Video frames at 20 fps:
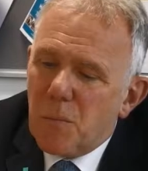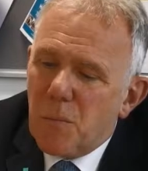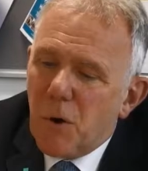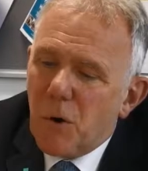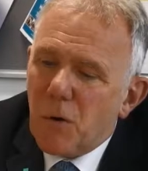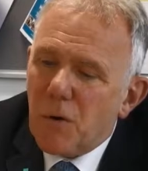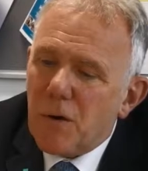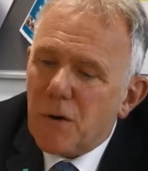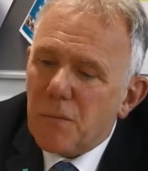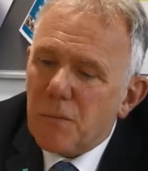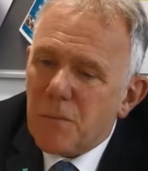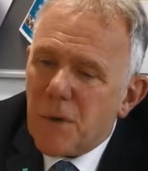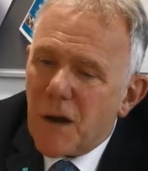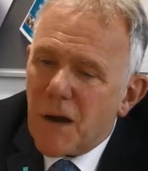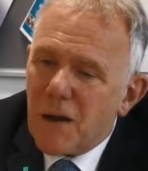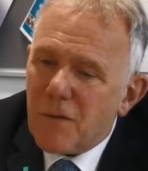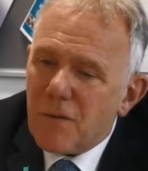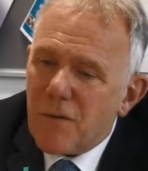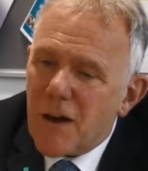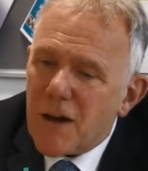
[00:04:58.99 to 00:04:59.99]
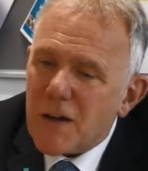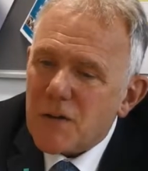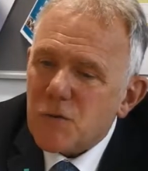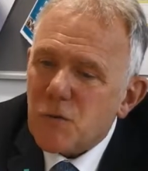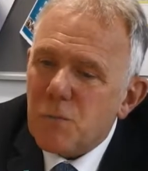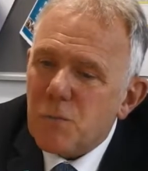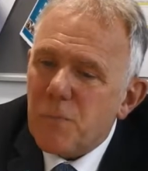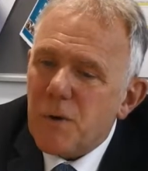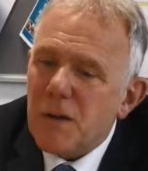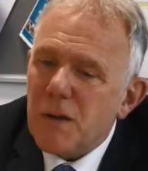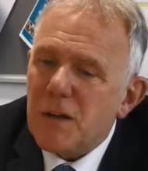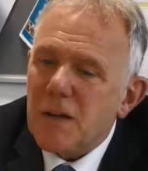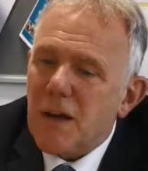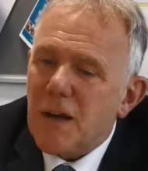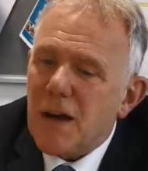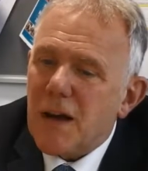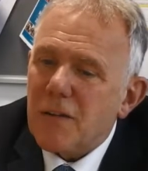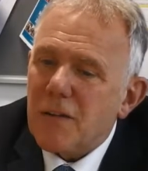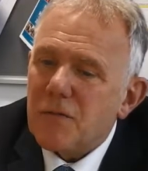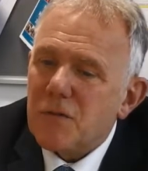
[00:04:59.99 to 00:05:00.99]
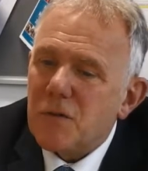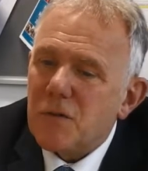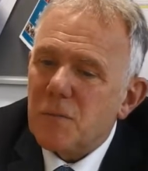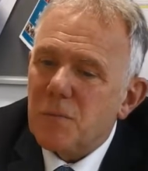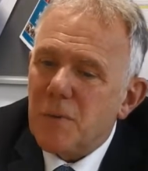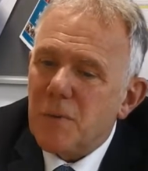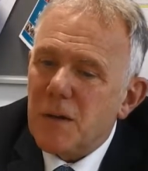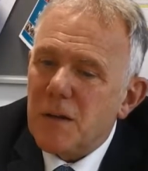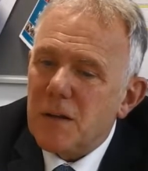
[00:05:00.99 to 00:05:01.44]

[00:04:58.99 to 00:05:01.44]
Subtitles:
But my advice would be you have to